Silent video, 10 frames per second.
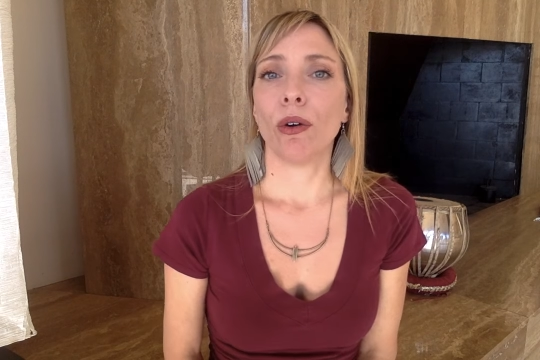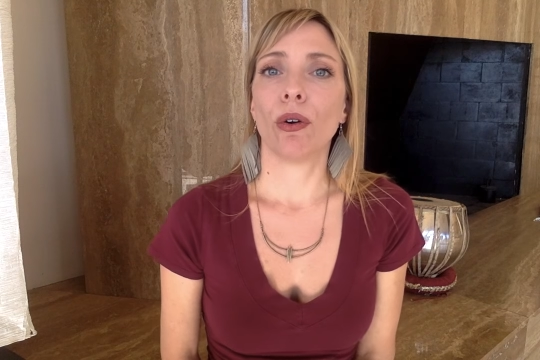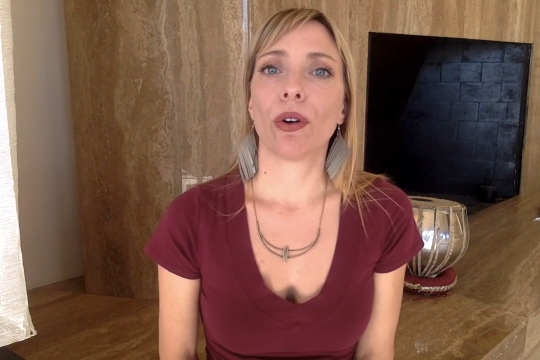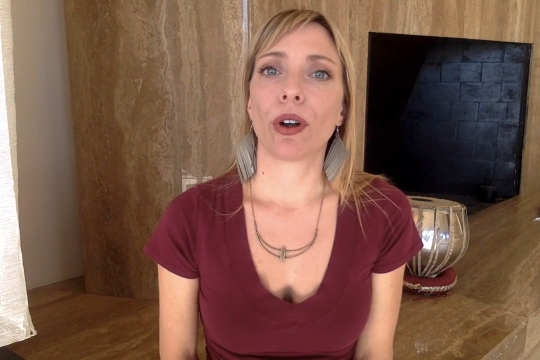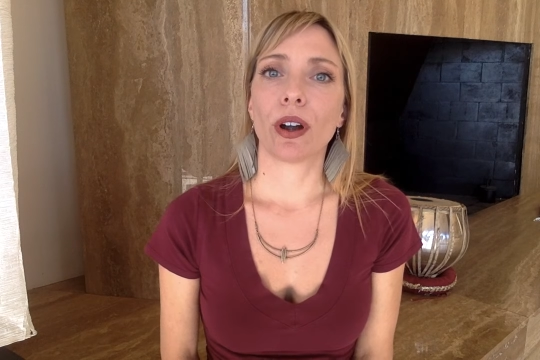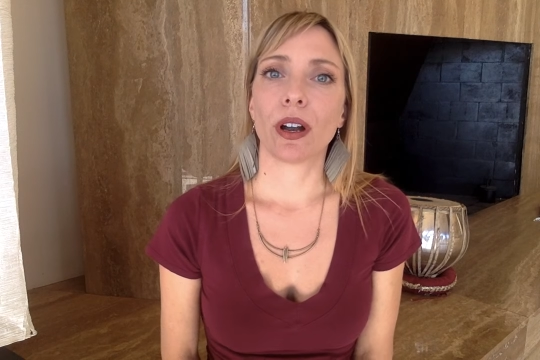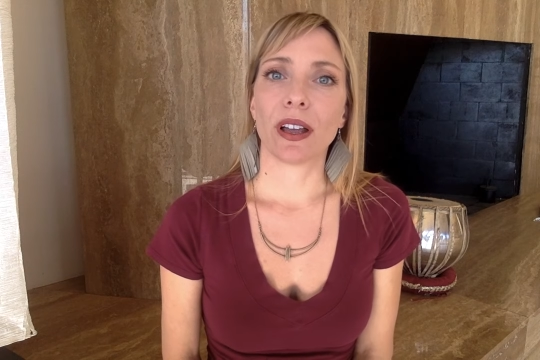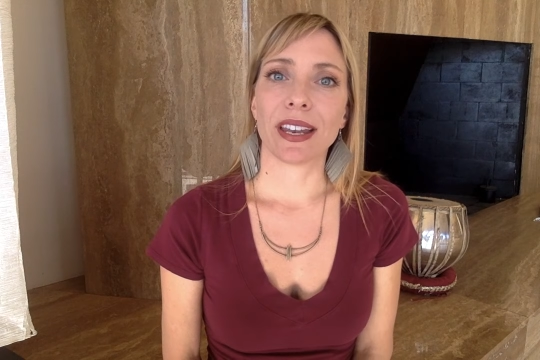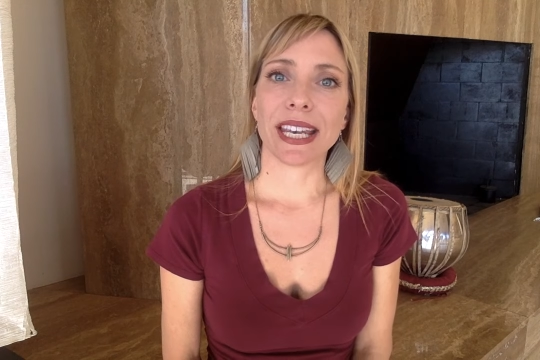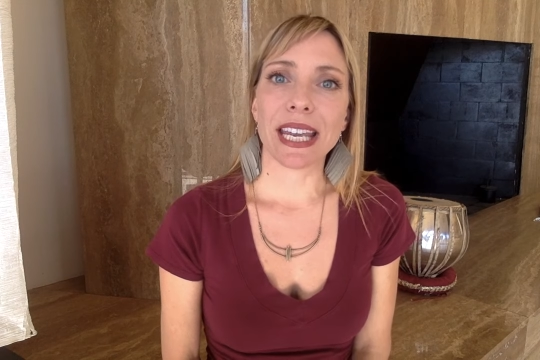or
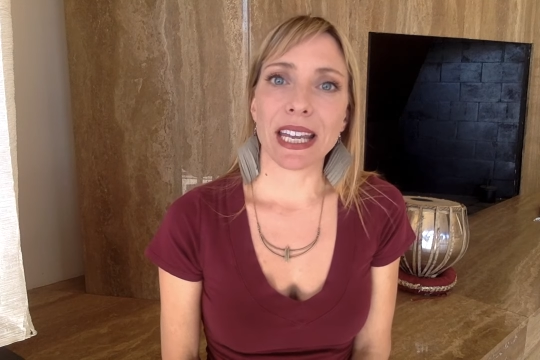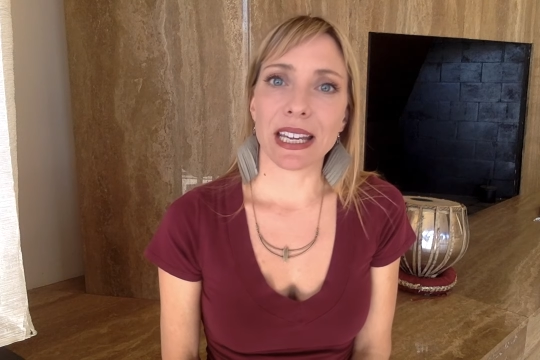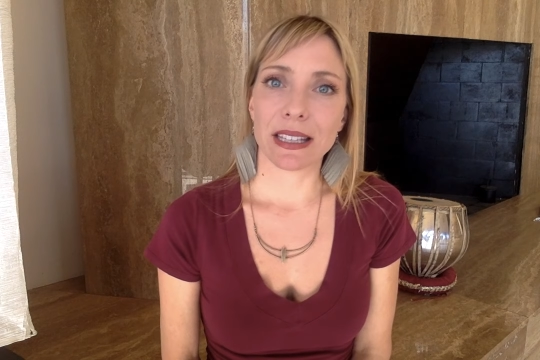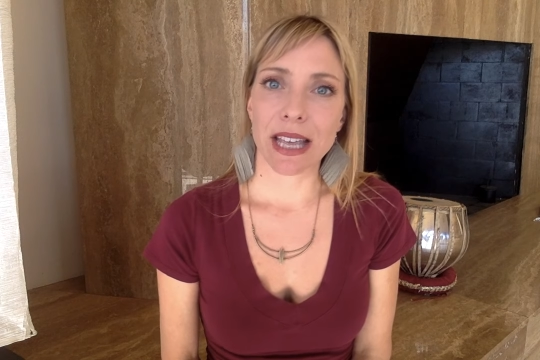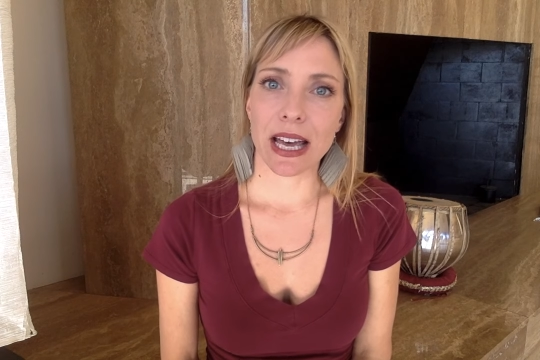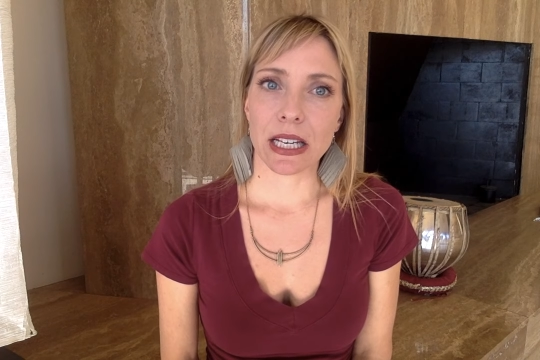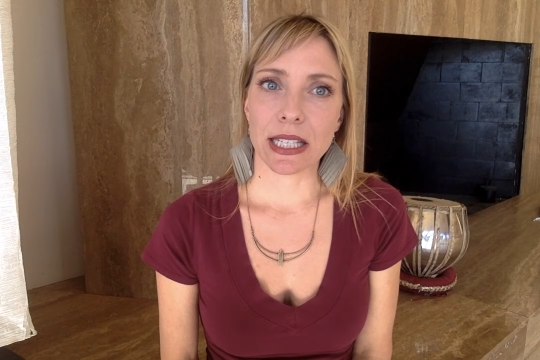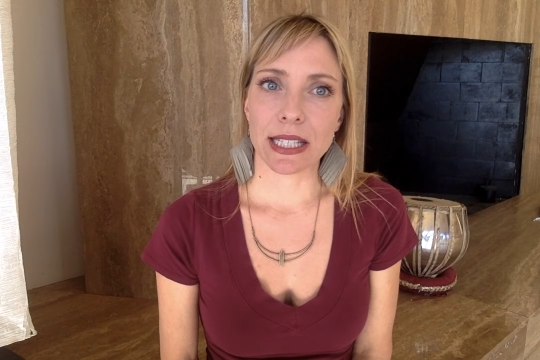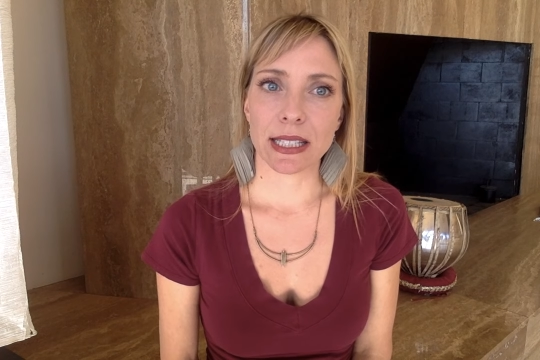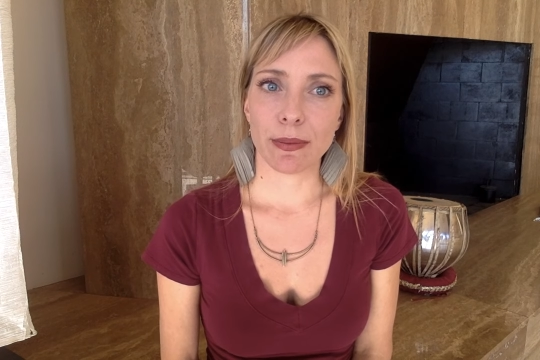a need that
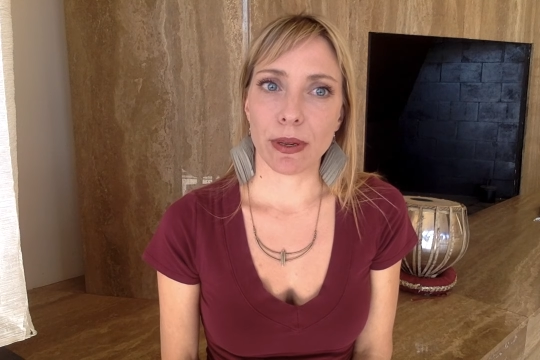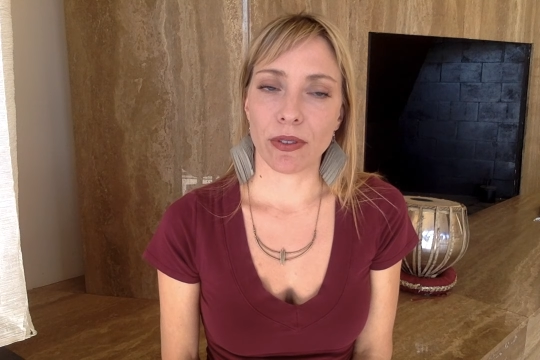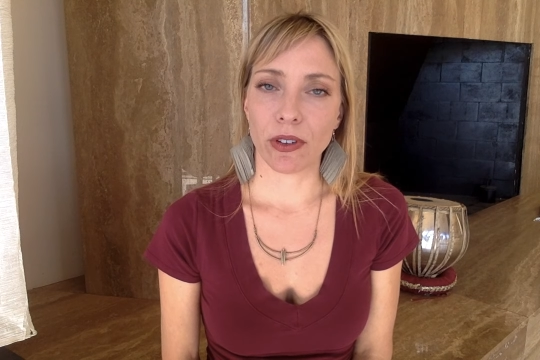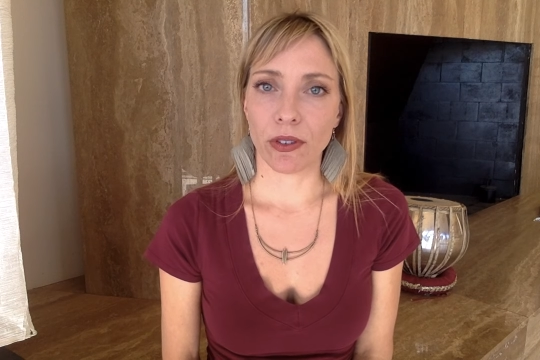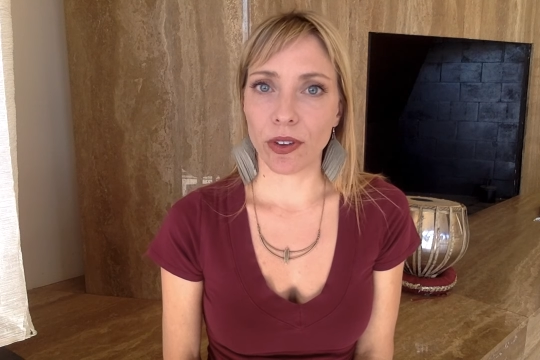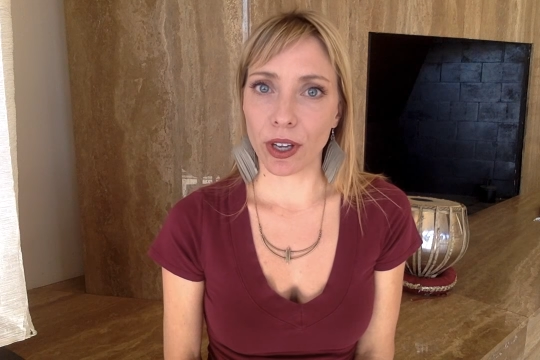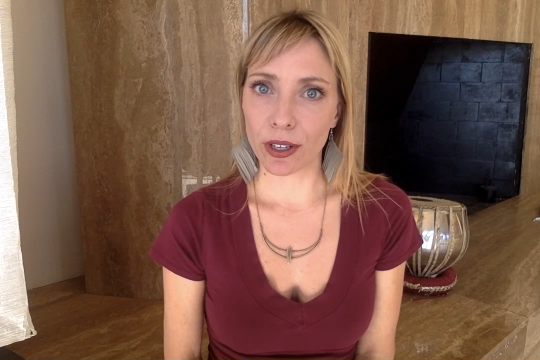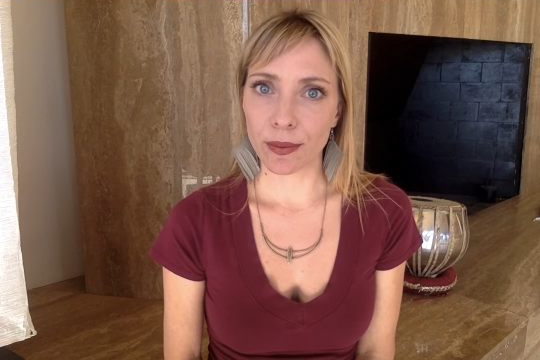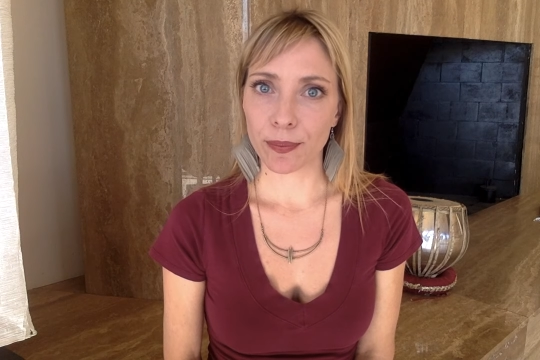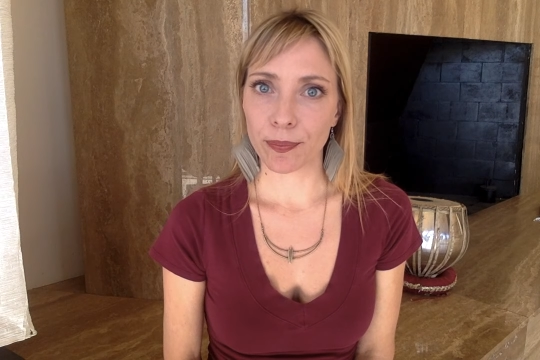needs to be fulfilled.